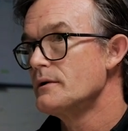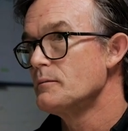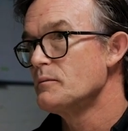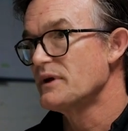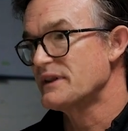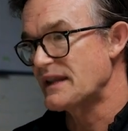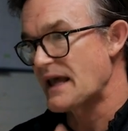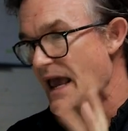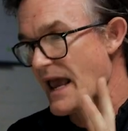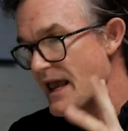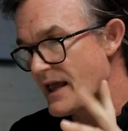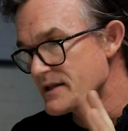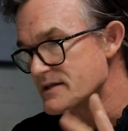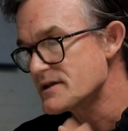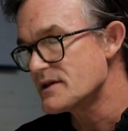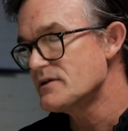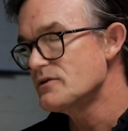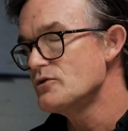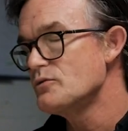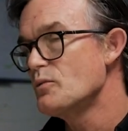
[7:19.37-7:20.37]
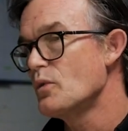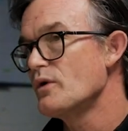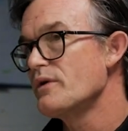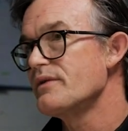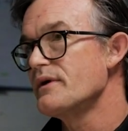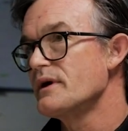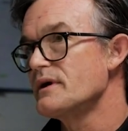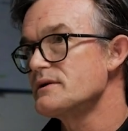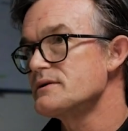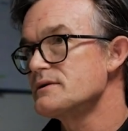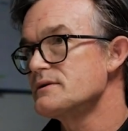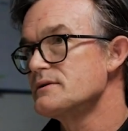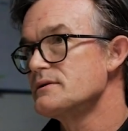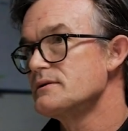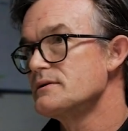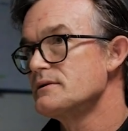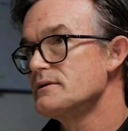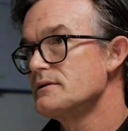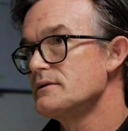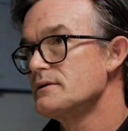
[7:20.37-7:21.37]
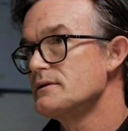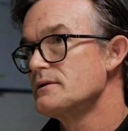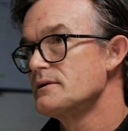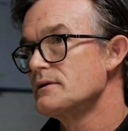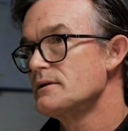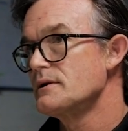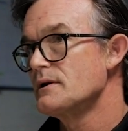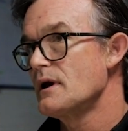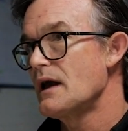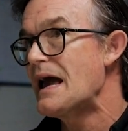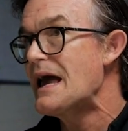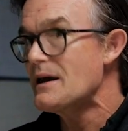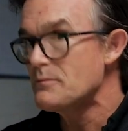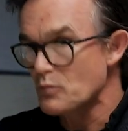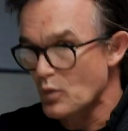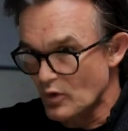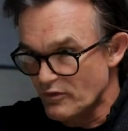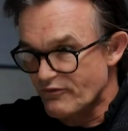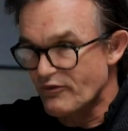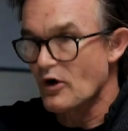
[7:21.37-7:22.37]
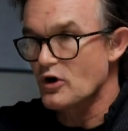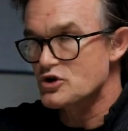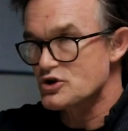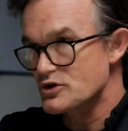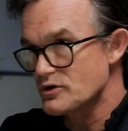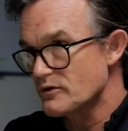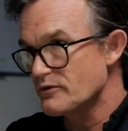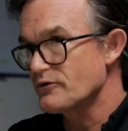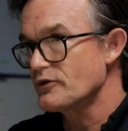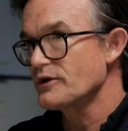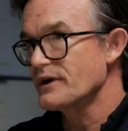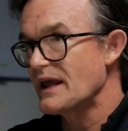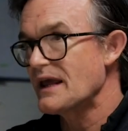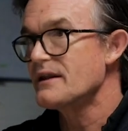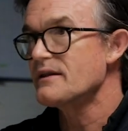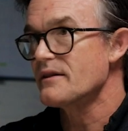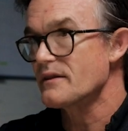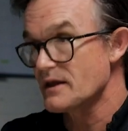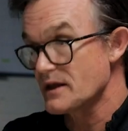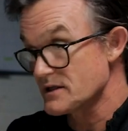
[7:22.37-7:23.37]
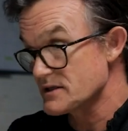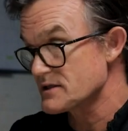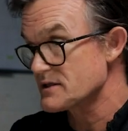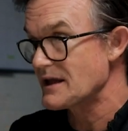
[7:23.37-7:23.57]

But the hands can do more things. And more functional for getting things